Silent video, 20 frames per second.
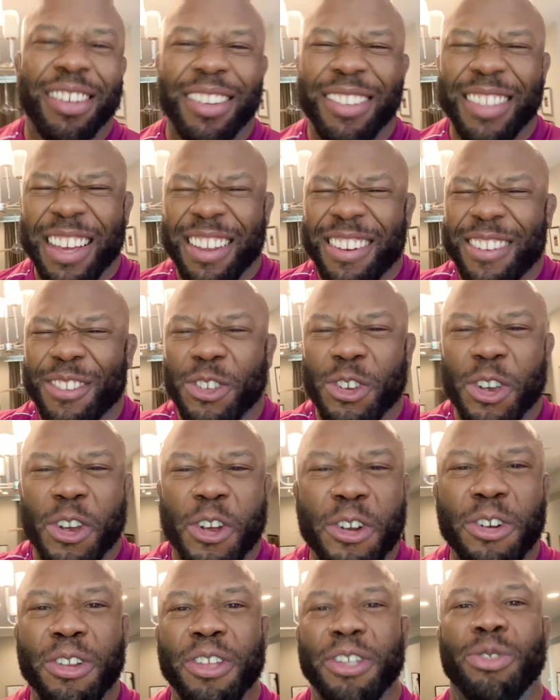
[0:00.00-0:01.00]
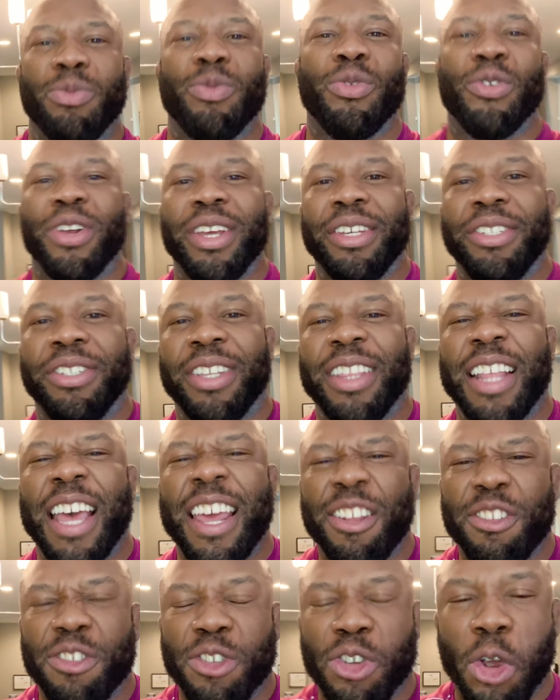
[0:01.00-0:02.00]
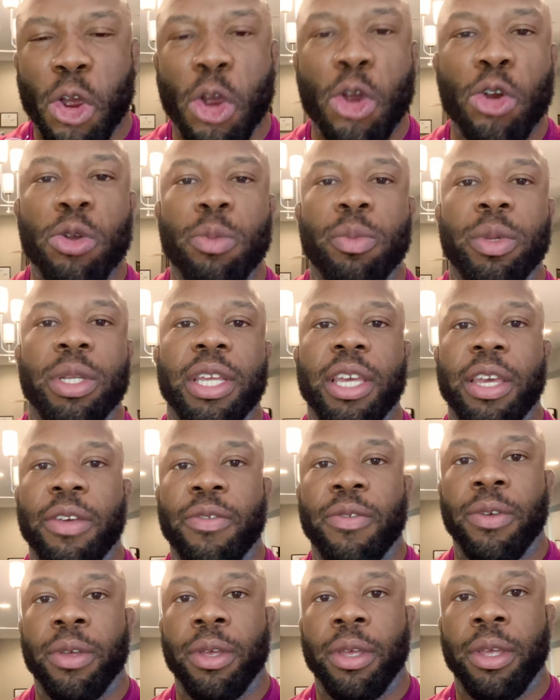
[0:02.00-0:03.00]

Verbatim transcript: that internal inspiration, that internal belief